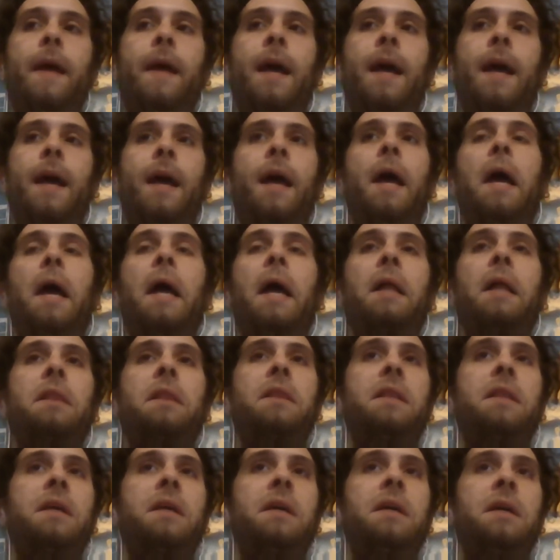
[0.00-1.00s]

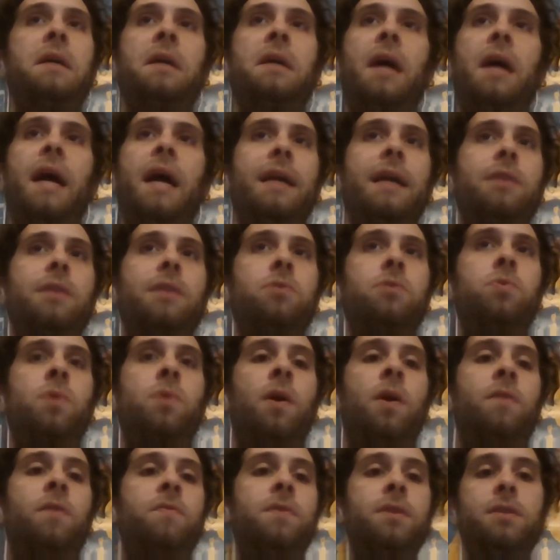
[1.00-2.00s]
I had two
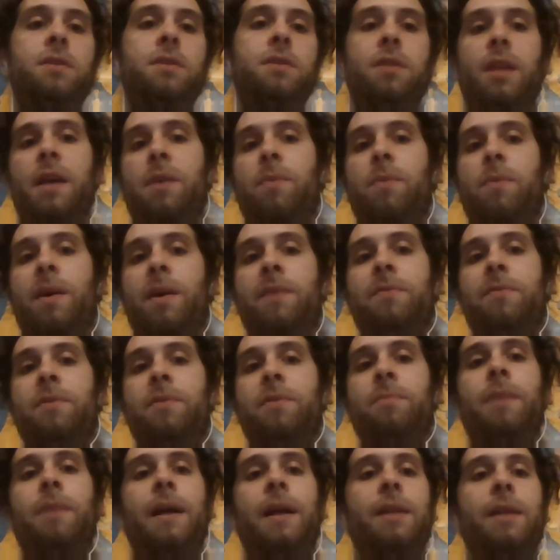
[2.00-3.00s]
offers, like one
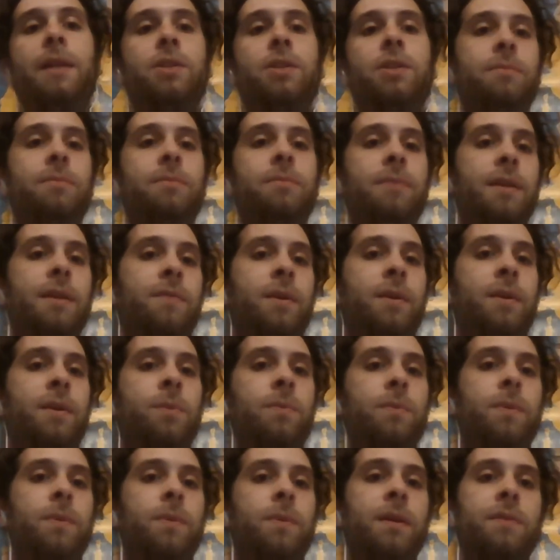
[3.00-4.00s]
from Belgium and
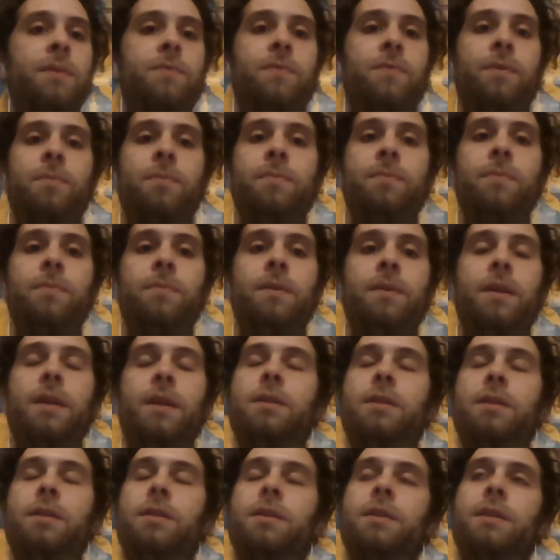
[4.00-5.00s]
one from
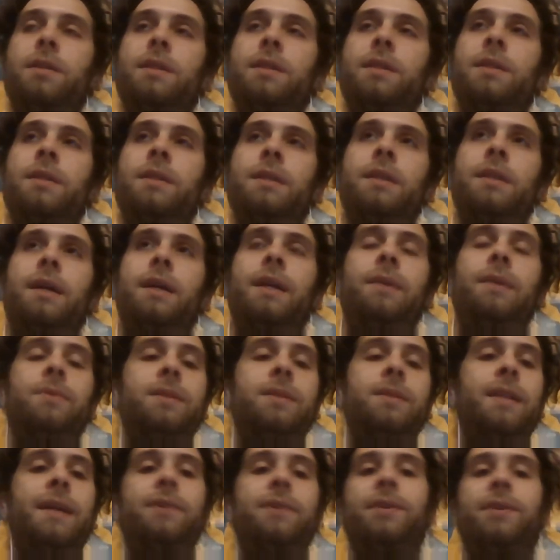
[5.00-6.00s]
Greece. And I
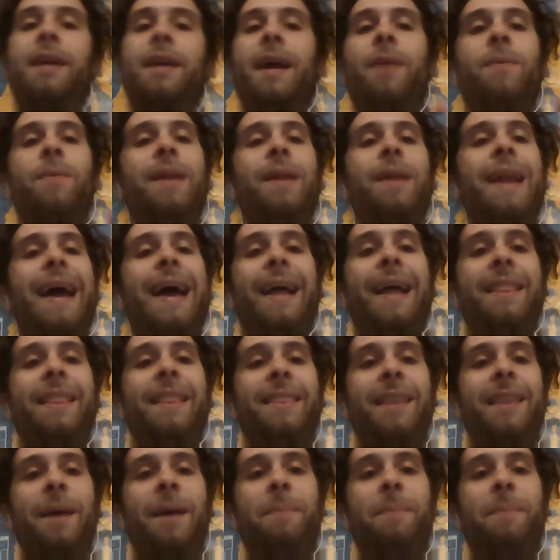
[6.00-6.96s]
was like, okay, I will end